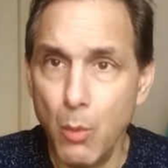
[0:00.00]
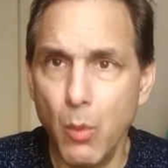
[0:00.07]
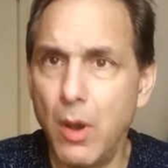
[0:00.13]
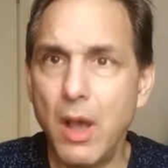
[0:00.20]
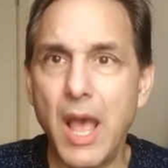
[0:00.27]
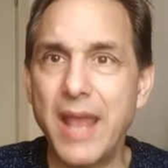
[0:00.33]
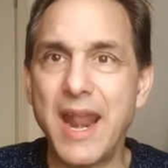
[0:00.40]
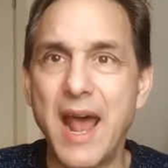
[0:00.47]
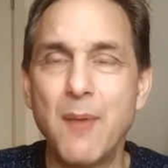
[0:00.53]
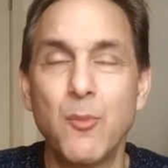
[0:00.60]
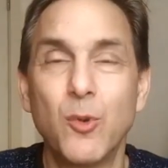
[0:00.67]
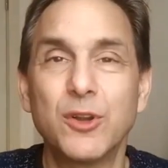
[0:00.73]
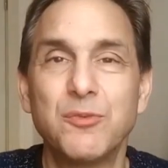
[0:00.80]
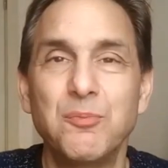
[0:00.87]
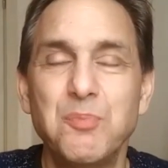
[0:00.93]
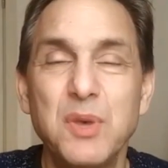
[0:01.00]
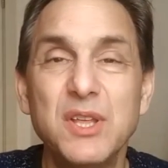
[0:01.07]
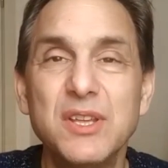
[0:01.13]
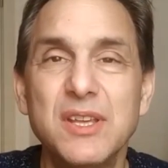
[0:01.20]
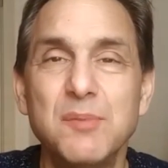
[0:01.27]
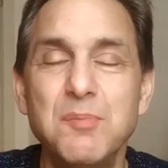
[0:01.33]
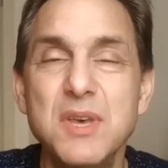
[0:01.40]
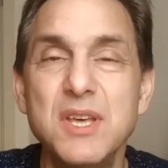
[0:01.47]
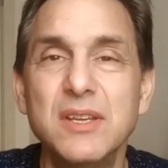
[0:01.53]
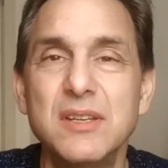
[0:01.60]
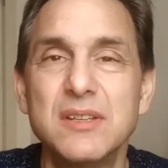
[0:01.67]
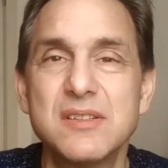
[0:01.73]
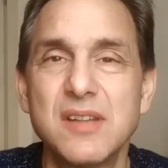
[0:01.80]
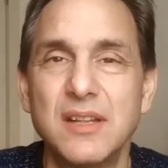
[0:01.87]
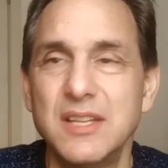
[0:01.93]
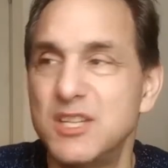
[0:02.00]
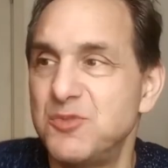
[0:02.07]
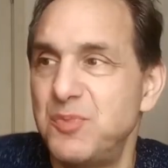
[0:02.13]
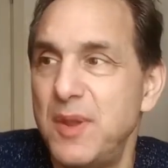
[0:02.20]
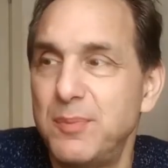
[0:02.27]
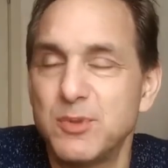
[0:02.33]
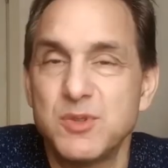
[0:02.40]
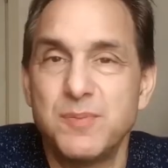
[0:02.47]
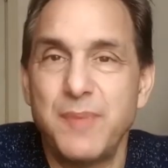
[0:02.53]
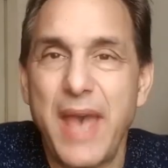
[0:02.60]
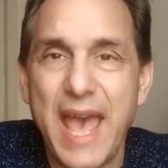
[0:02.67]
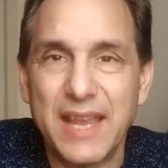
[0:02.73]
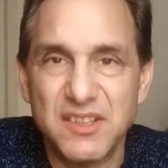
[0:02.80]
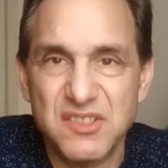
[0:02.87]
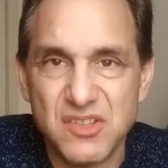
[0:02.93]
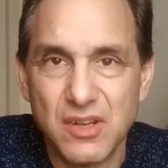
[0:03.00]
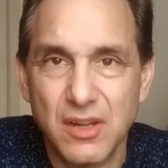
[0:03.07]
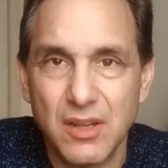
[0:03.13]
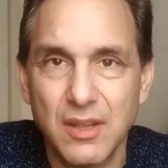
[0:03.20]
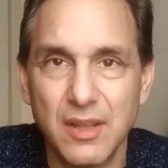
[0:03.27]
Well, and I'm worth millions on these people's backs.